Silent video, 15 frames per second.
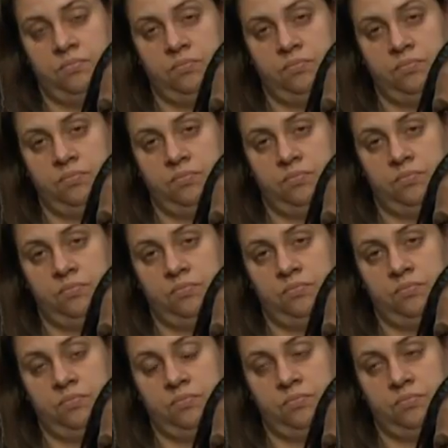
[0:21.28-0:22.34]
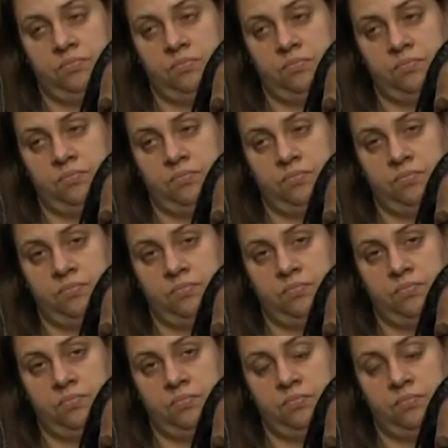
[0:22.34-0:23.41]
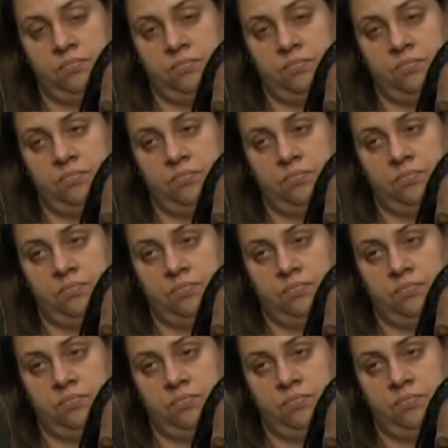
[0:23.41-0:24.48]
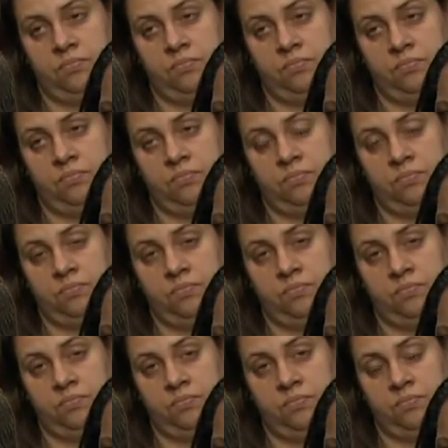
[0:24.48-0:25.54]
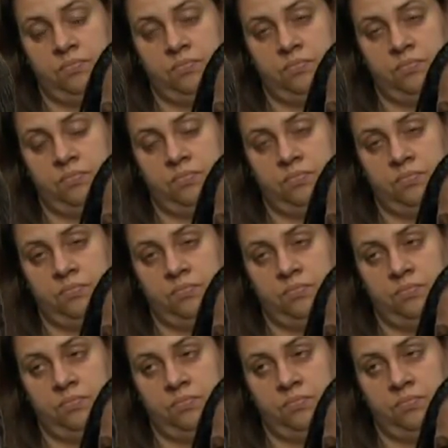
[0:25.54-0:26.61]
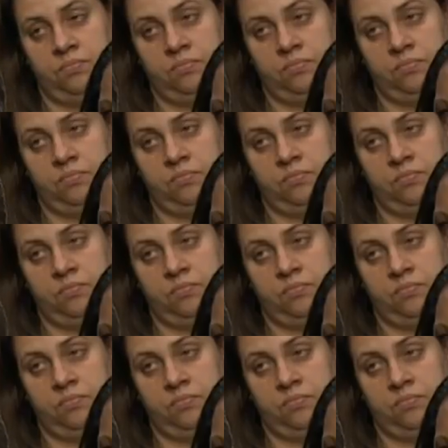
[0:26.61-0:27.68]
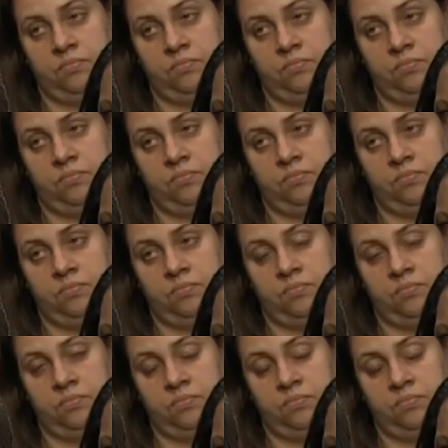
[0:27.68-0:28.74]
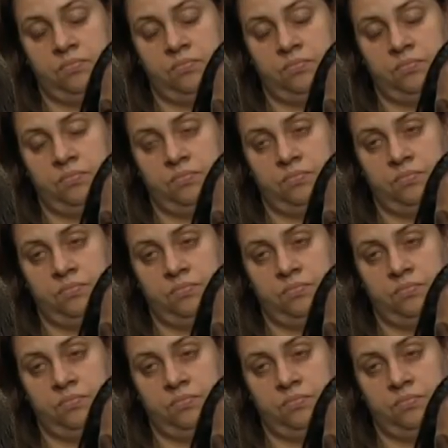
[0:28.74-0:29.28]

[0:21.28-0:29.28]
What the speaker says: The person shown says nothing.